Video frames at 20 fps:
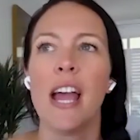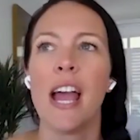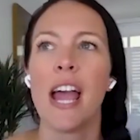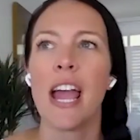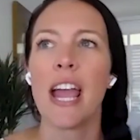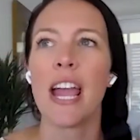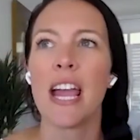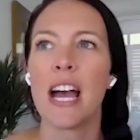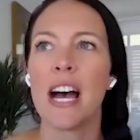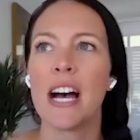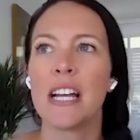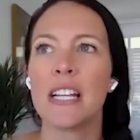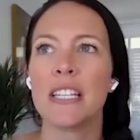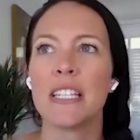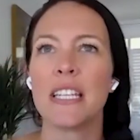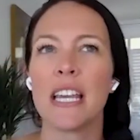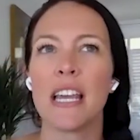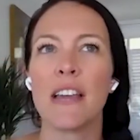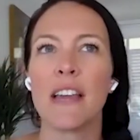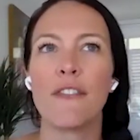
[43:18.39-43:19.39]

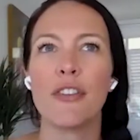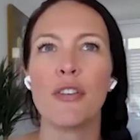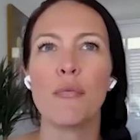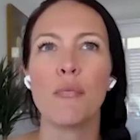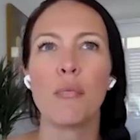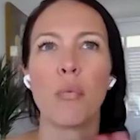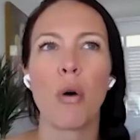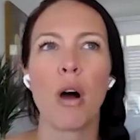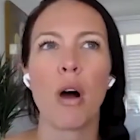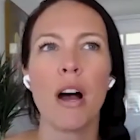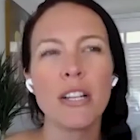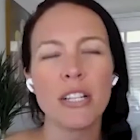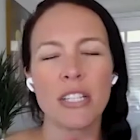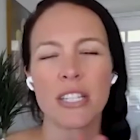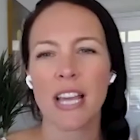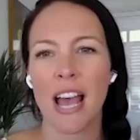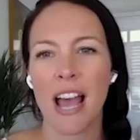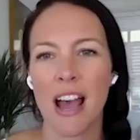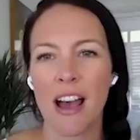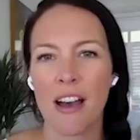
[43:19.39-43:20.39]
And if you want
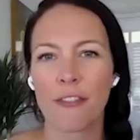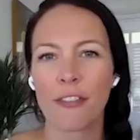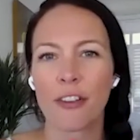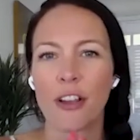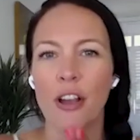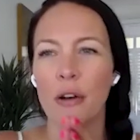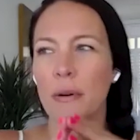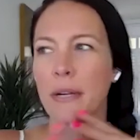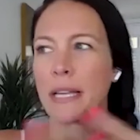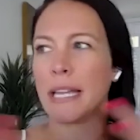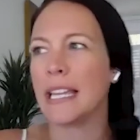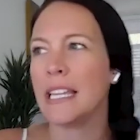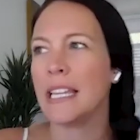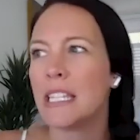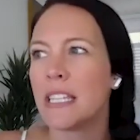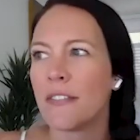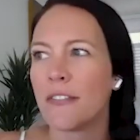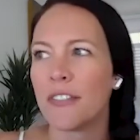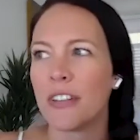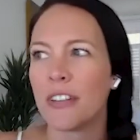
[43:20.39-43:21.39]
to have
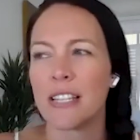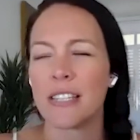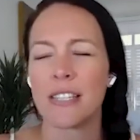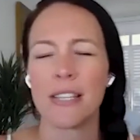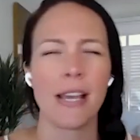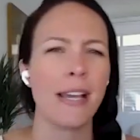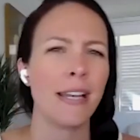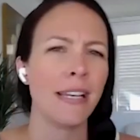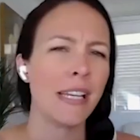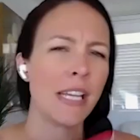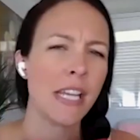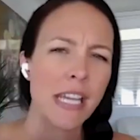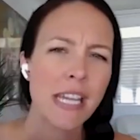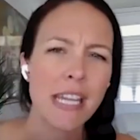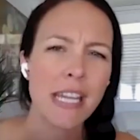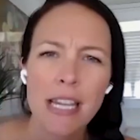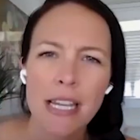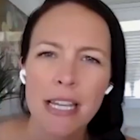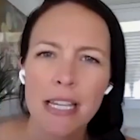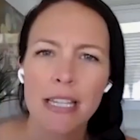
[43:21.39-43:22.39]
cohesiveness and
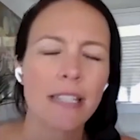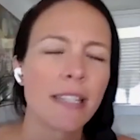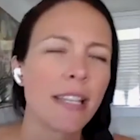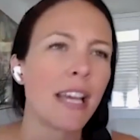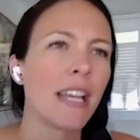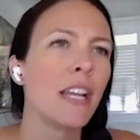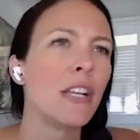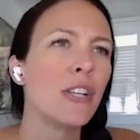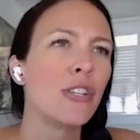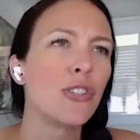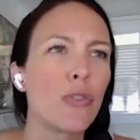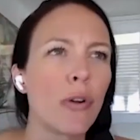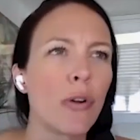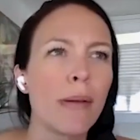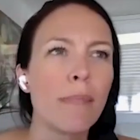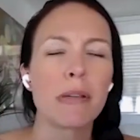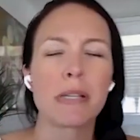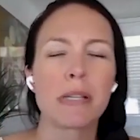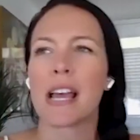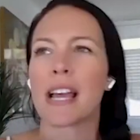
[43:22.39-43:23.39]
ease and
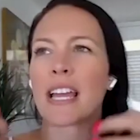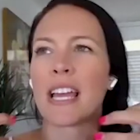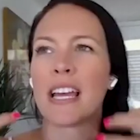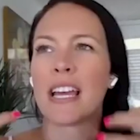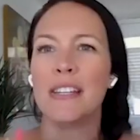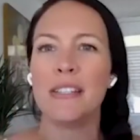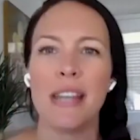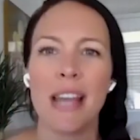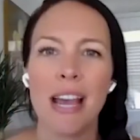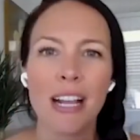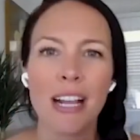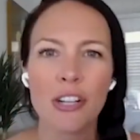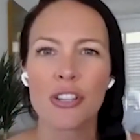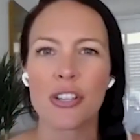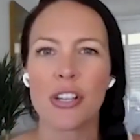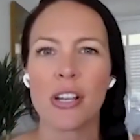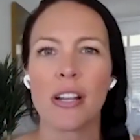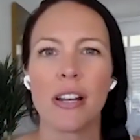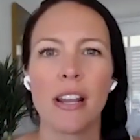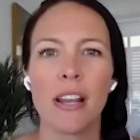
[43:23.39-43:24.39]
enjoyment and
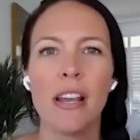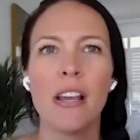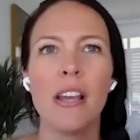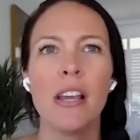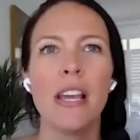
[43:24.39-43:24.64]
connection,